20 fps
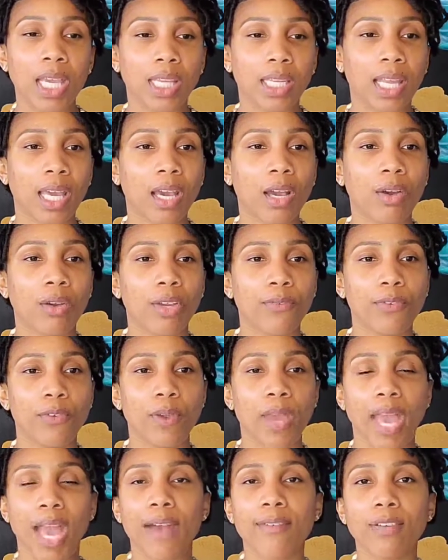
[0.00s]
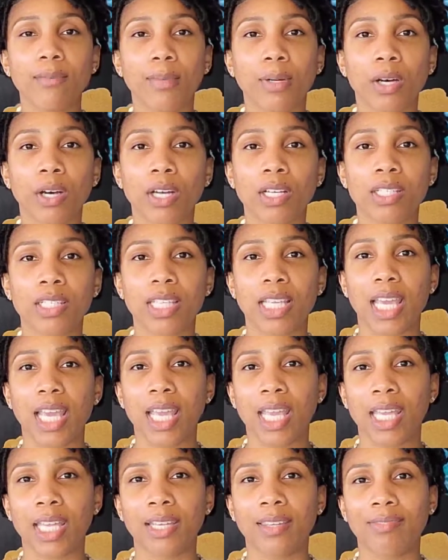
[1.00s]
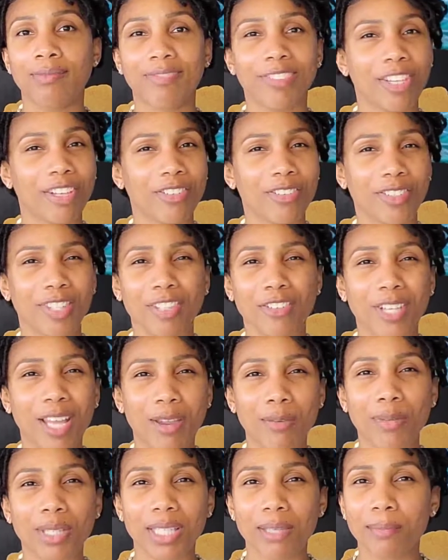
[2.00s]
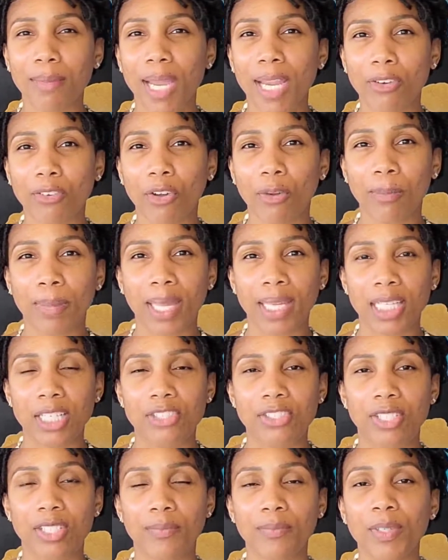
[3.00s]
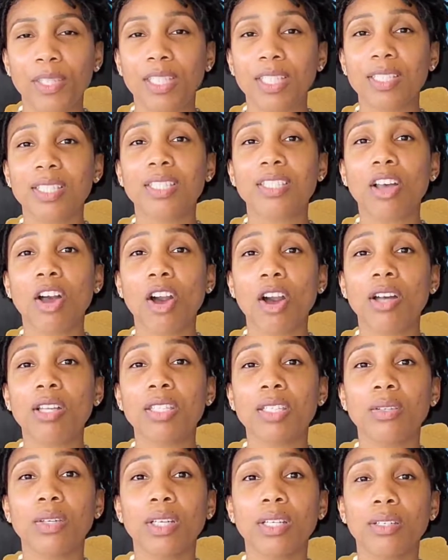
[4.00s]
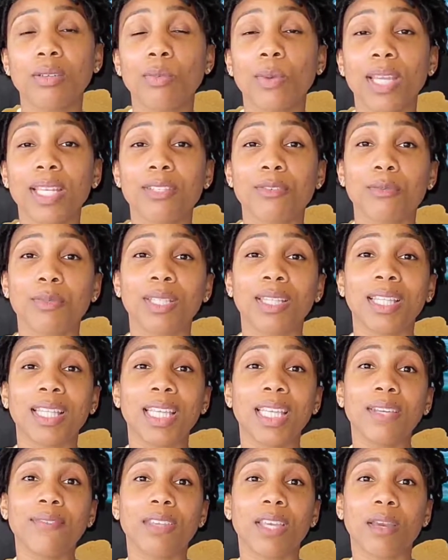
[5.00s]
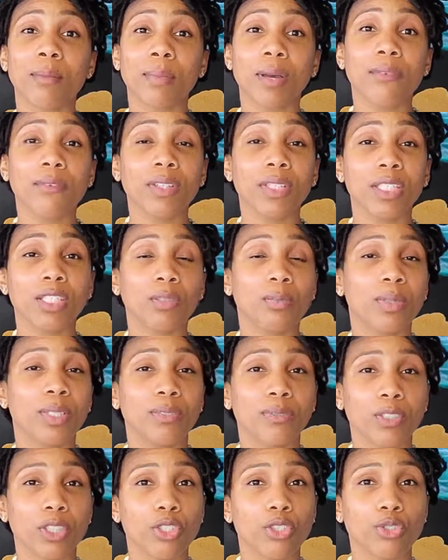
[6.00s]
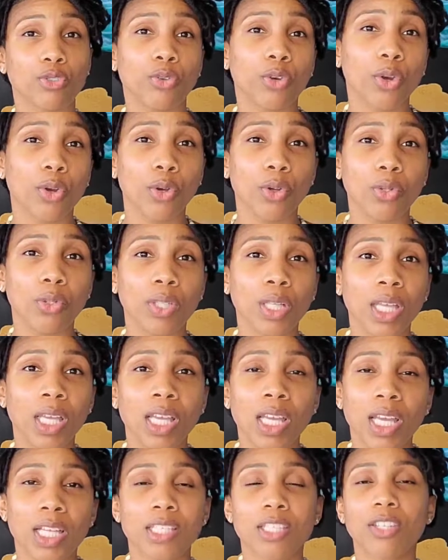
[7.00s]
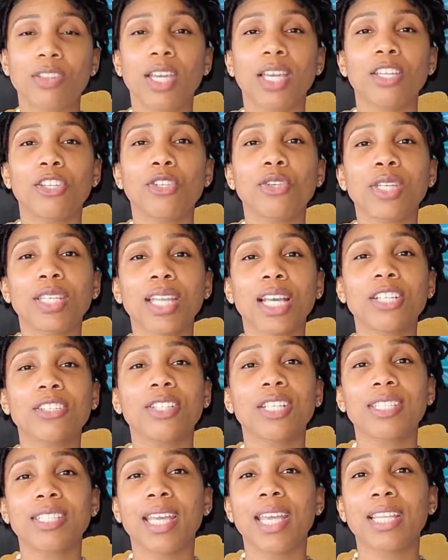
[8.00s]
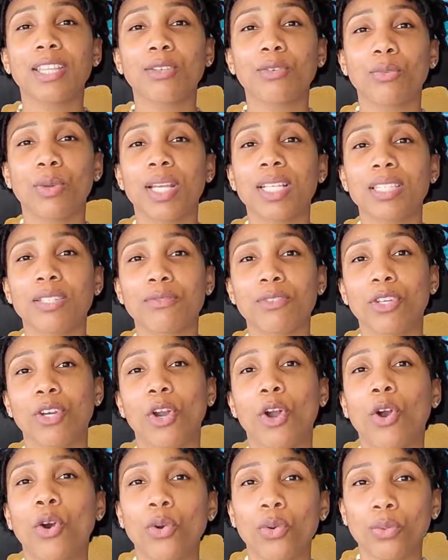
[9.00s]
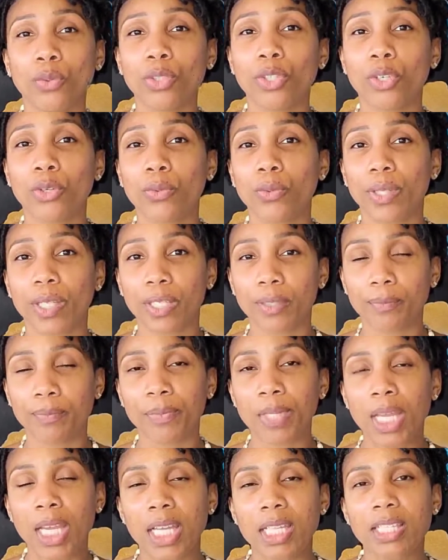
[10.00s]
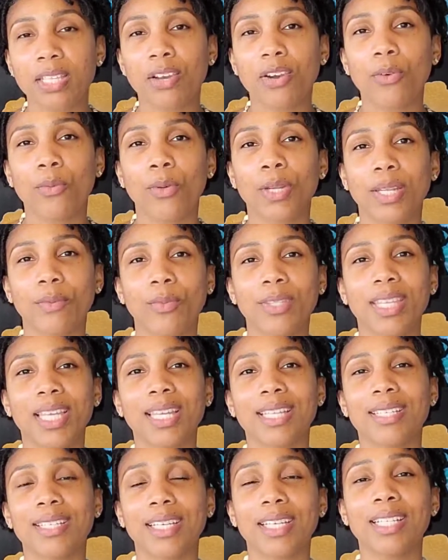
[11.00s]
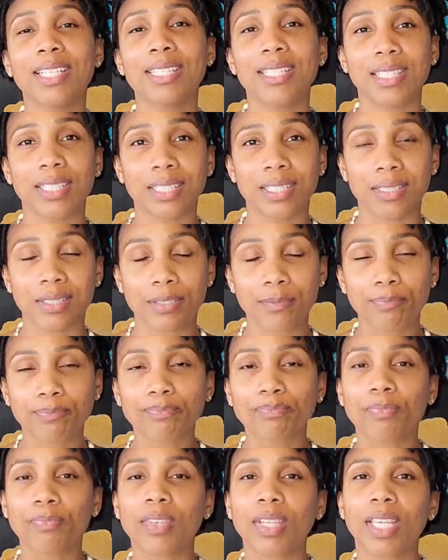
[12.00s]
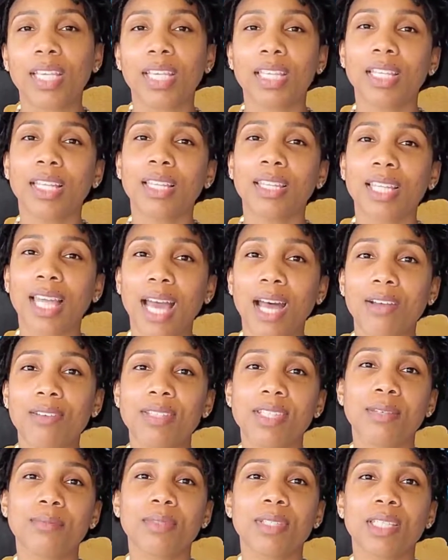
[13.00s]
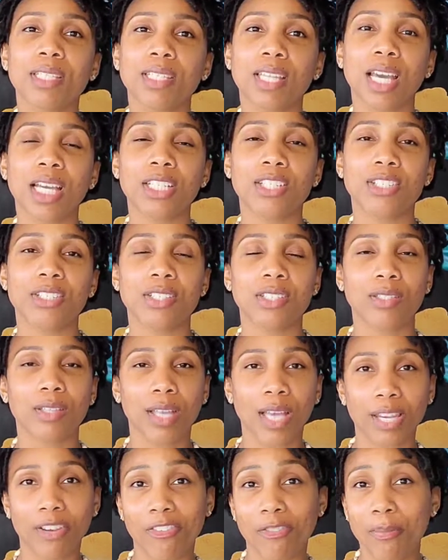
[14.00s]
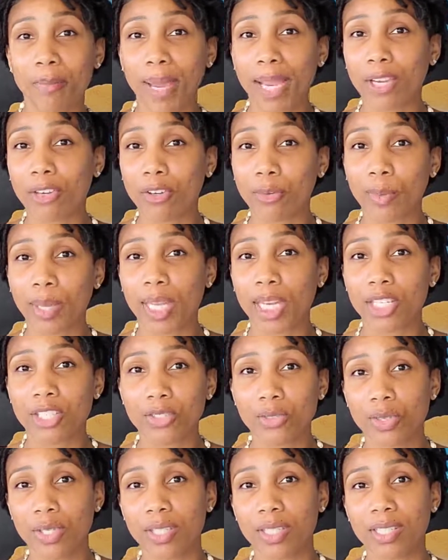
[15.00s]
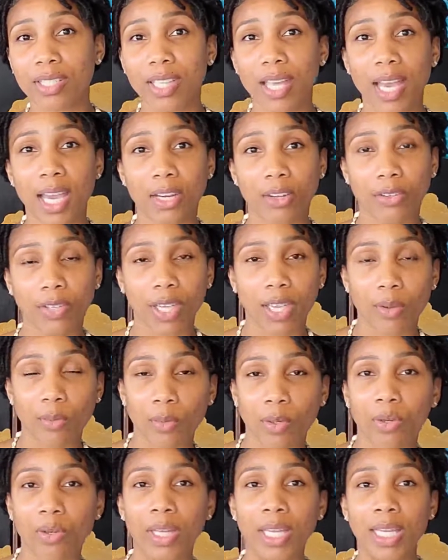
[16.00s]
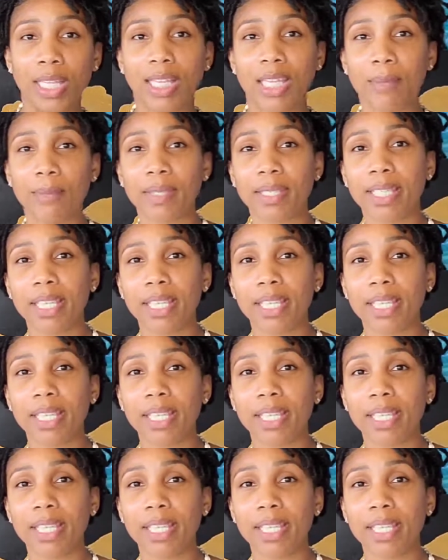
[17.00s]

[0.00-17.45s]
Now, if you have a boss and they're they're not really micromanaging, this is also a good way to relieve them of a little bit of control so that you can actually take the ranks of your own career. So, what, what that does is it allows them to not just kind of micromanage you and decide, okay, well, let me